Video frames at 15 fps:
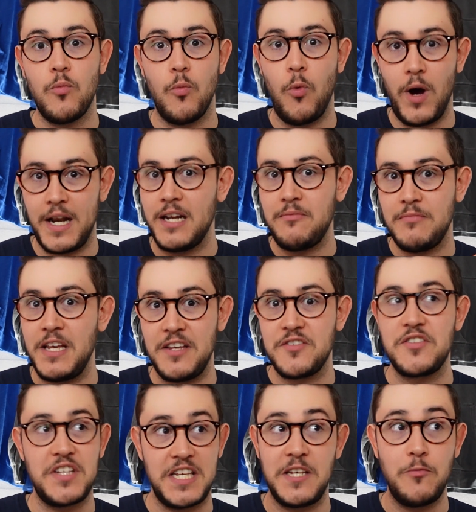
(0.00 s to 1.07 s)
what it
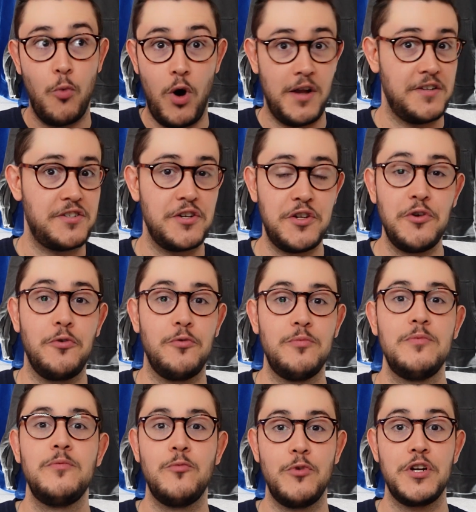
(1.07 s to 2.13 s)
is he wants to do,
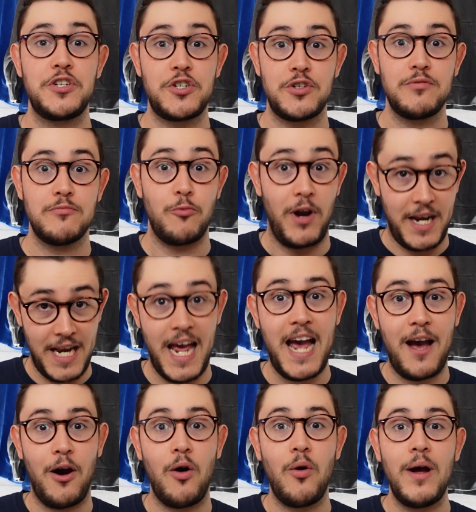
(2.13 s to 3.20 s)
which right
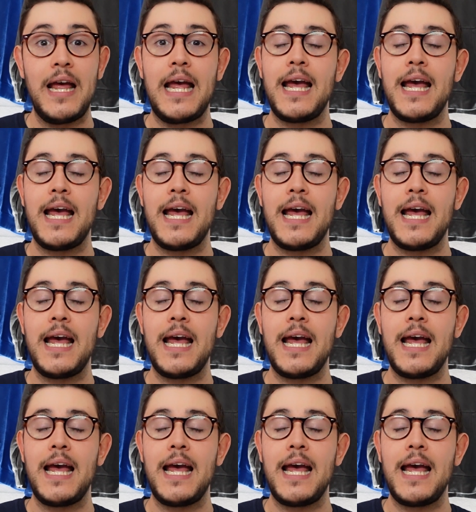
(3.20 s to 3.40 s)
now